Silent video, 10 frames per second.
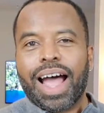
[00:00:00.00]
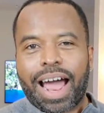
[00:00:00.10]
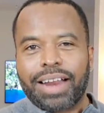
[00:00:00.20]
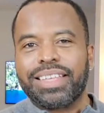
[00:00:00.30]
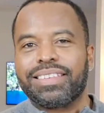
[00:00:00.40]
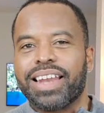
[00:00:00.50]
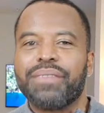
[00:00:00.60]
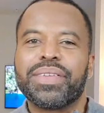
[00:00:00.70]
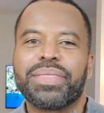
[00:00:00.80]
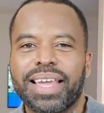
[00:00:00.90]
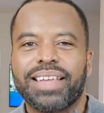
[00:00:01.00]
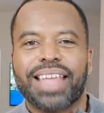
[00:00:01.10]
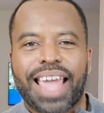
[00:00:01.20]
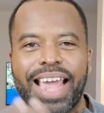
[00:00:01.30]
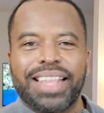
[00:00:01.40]
Out of these 11 things,
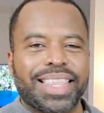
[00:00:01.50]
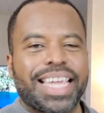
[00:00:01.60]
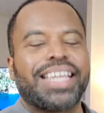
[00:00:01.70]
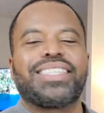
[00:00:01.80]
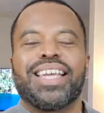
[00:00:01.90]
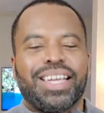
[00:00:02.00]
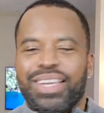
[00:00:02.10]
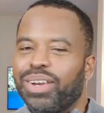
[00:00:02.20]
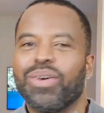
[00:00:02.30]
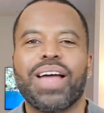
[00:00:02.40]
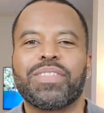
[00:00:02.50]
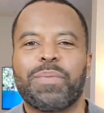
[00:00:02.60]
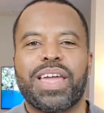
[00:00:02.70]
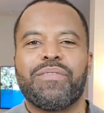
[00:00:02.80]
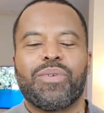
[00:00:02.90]
eight things you don't have to
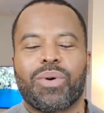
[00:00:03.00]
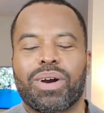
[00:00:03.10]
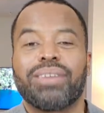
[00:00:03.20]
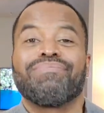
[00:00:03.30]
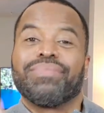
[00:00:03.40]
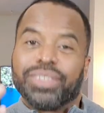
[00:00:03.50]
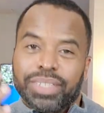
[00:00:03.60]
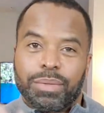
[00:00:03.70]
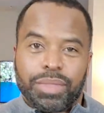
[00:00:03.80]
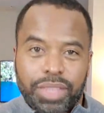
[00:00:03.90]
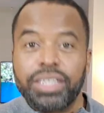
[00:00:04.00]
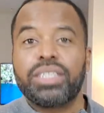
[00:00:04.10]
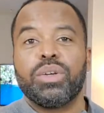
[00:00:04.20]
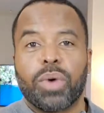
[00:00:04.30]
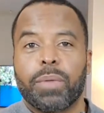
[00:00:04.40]
pay for,
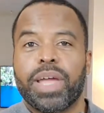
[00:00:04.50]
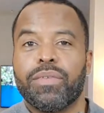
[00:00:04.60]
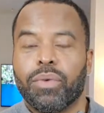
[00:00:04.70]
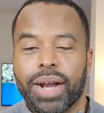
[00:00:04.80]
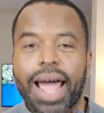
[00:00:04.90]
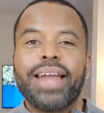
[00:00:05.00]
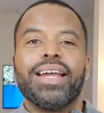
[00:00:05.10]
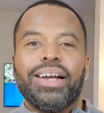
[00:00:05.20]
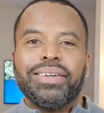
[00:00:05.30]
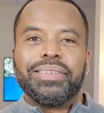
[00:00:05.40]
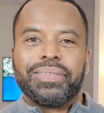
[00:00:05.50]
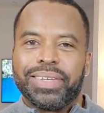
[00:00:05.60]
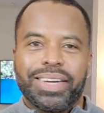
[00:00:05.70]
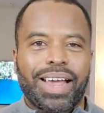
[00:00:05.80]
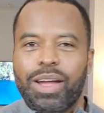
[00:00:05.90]
this you want to pay for. And I know,
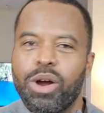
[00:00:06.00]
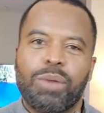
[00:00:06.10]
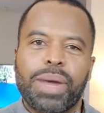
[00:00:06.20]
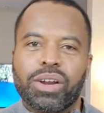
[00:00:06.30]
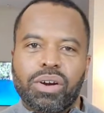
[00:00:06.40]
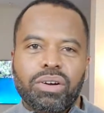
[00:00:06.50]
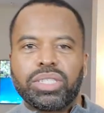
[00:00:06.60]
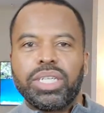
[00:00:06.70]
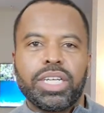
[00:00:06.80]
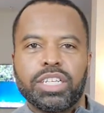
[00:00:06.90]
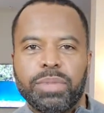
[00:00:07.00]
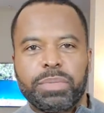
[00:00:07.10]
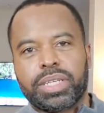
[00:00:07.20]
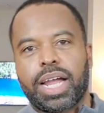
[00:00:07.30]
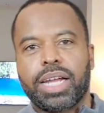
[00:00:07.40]
you know, like, oh, my girl, she gives me
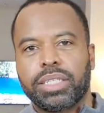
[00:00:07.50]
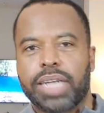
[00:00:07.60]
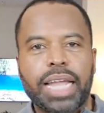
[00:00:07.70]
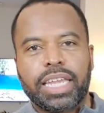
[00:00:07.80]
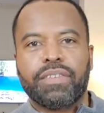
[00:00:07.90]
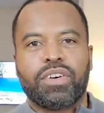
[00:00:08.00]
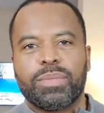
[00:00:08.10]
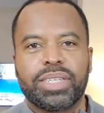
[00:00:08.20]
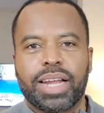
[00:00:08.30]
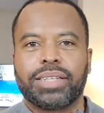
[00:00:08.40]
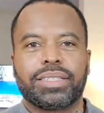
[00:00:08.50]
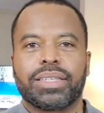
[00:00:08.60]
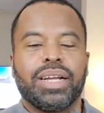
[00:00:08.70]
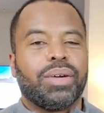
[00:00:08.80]
massages and I give her massages.